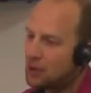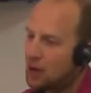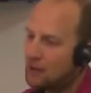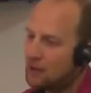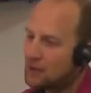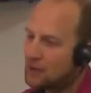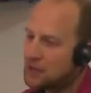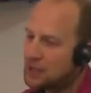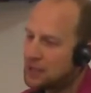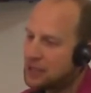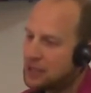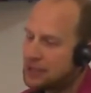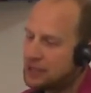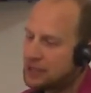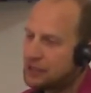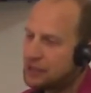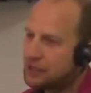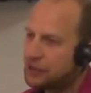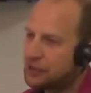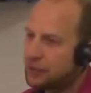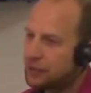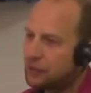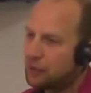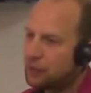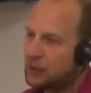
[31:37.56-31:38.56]
in our
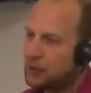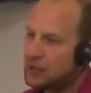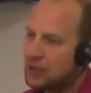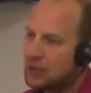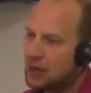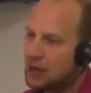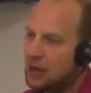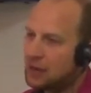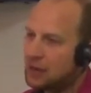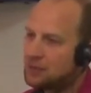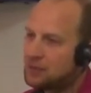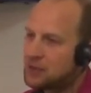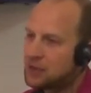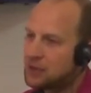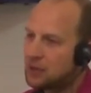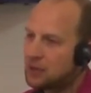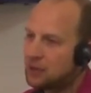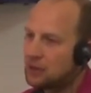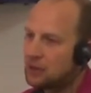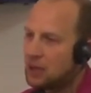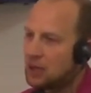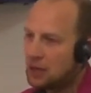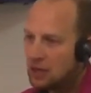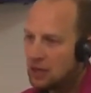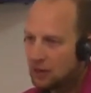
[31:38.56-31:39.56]
conversation 2 or 3 times.
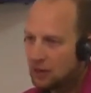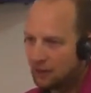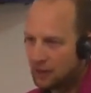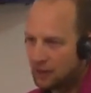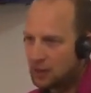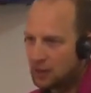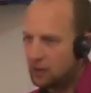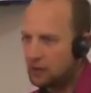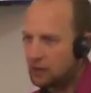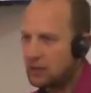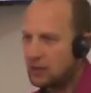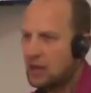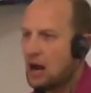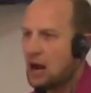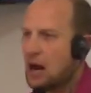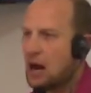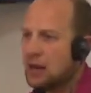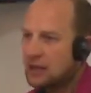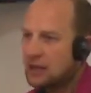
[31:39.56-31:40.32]
So for you in the